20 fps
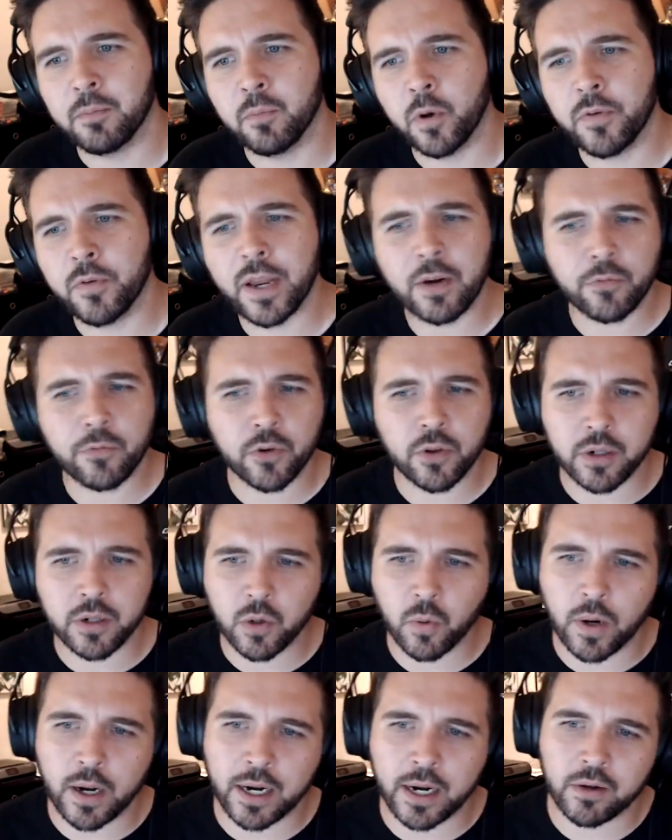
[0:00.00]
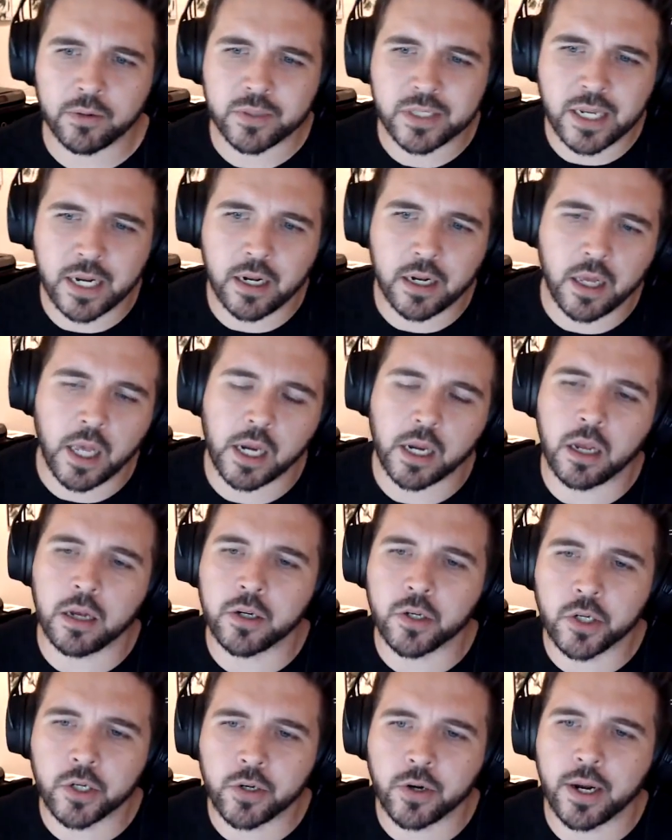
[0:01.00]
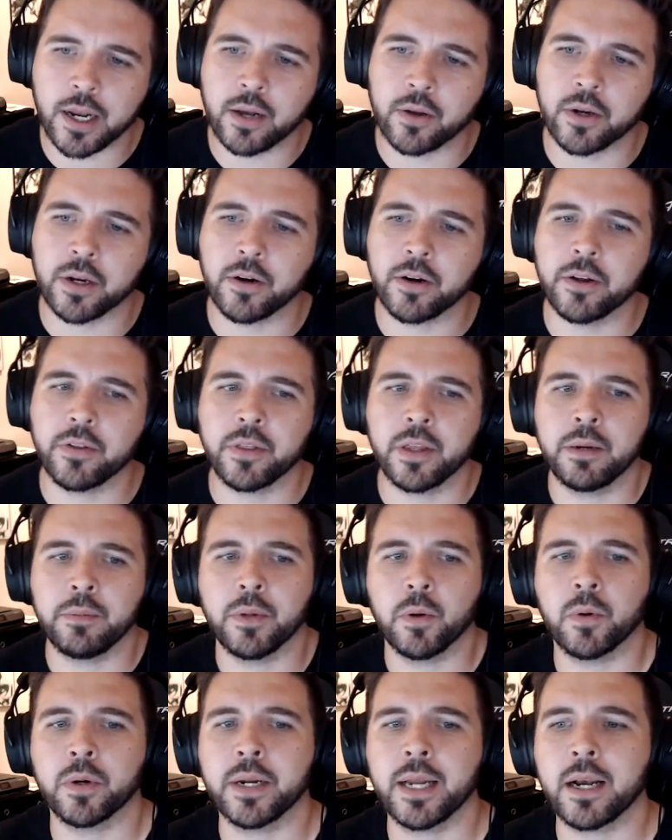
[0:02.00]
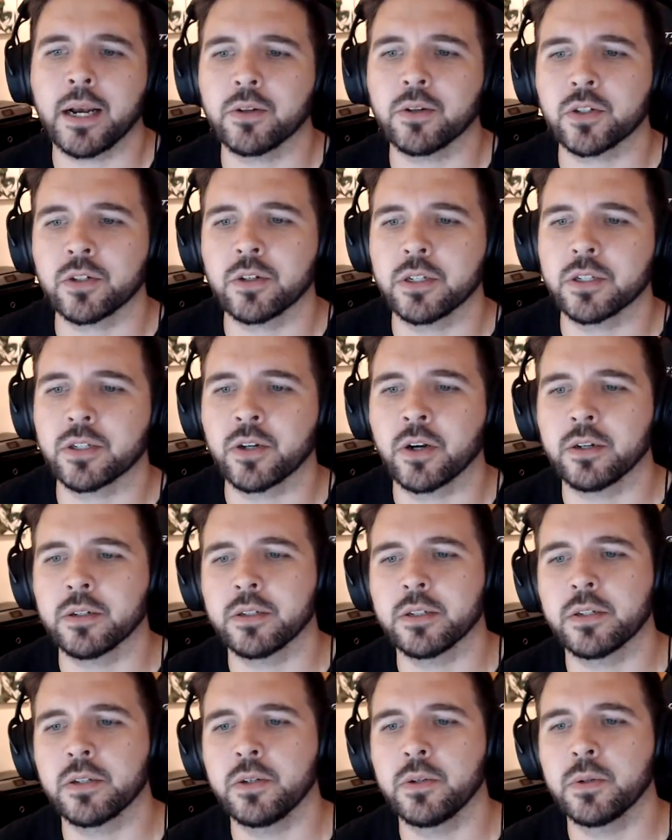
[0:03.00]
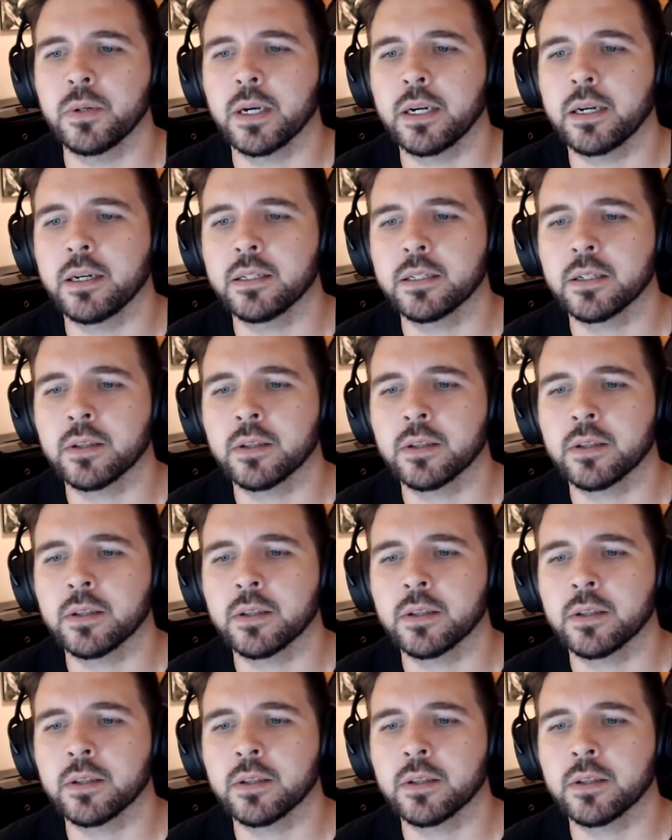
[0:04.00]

We've had it for a little while. It was kind of like underground and everything, but we're now starting to